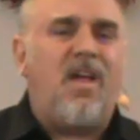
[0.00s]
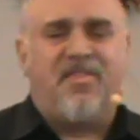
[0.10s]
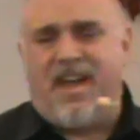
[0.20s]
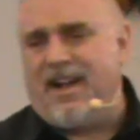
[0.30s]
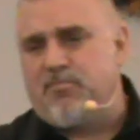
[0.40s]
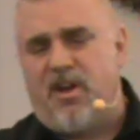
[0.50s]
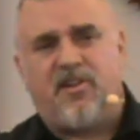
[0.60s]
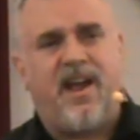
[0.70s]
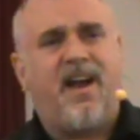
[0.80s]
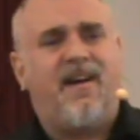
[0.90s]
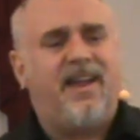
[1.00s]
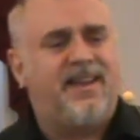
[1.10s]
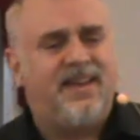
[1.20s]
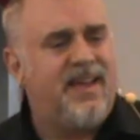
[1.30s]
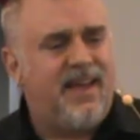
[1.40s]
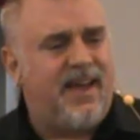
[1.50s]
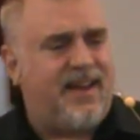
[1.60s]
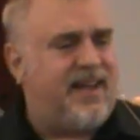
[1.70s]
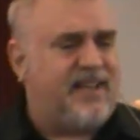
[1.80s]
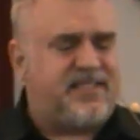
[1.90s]
I think of Brother Harry, and,
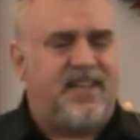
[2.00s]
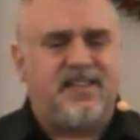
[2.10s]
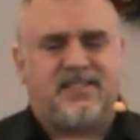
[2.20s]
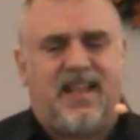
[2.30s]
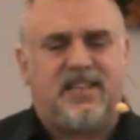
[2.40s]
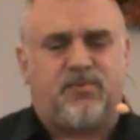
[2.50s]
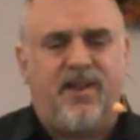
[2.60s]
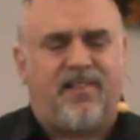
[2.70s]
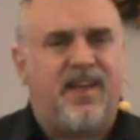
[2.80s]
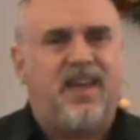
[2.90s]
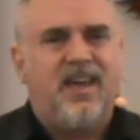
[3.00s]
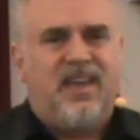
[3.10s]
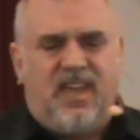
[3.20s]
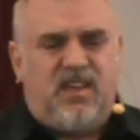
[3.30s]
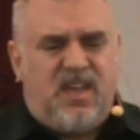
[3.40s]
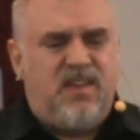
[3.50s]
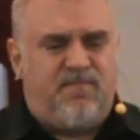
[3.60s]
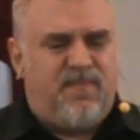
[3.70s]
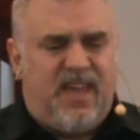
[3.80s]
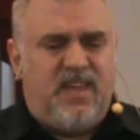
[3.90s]
and, and I said this last week, like, he,
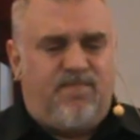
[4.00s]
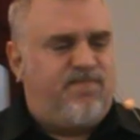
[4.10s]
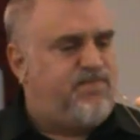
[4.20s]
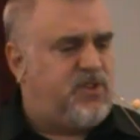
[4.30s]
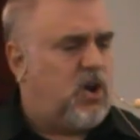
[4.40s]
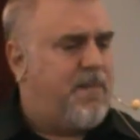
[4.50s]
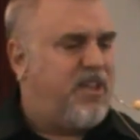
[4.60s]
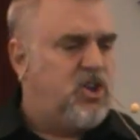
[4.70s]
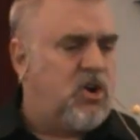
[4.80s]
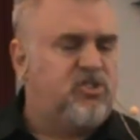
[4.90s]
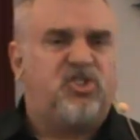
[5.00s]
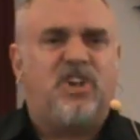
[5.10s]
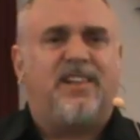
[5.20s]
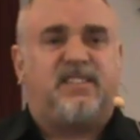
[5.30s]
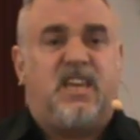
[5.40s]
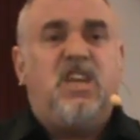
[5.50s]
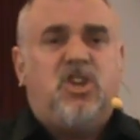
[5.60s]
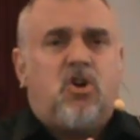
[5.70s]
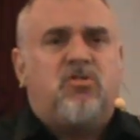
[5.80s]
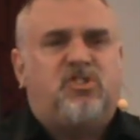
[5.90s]
he he, talk about yearns jealousy,
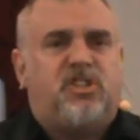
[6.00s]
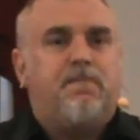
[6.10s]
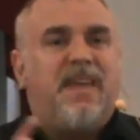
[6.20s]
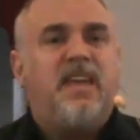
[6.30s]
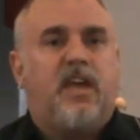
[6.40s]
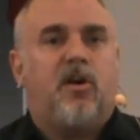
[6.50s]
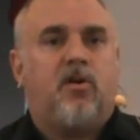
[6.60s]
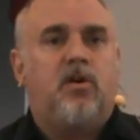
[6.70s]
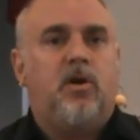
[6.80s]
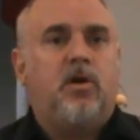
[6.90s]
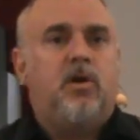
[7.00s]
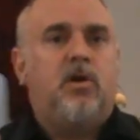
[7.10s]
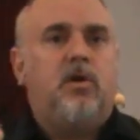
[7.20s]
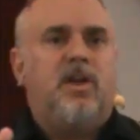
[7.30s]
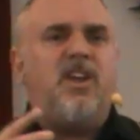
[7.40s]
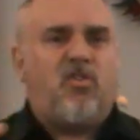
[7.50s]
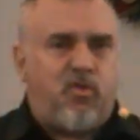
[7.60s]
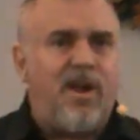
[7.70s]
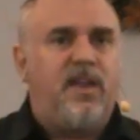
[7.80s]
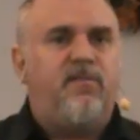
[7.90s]
he yearns to be here. He
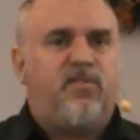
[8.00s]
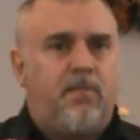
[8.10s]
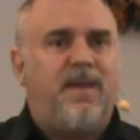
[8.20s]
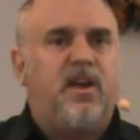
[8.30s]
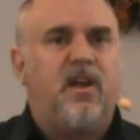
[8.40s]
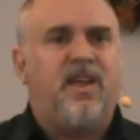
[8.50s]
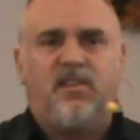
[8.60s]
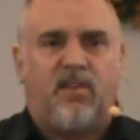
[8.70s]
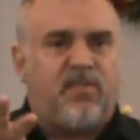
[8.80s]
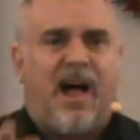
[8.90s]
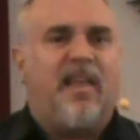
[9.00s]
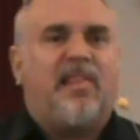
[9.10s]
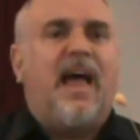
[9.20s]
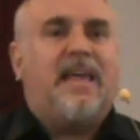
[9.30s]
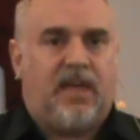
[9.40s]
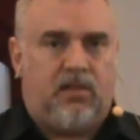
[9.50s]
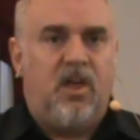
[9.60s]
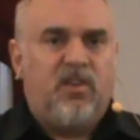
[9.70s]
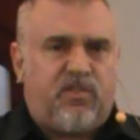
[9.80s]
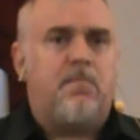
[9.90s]
craves to be here. He does not like it.
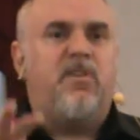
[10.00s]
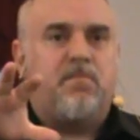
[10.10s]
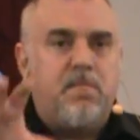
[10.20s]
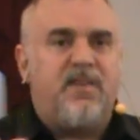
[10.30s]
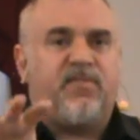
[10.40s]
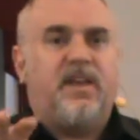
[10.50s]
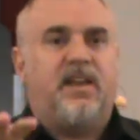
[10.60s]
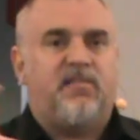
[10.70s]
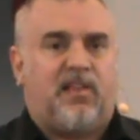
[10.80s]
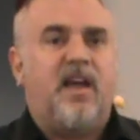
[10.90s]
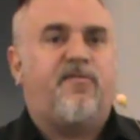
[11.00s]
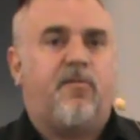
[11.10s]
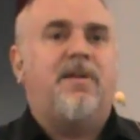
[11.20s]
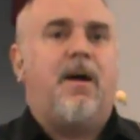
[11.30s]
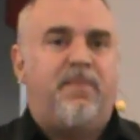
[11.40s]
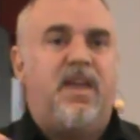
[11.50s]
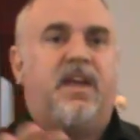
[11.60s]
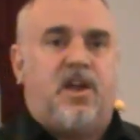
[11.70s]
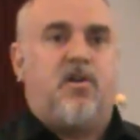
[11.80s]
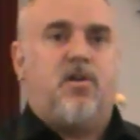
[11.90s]
Something is missing in his life from not
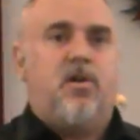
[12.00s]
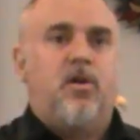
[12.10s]
being here.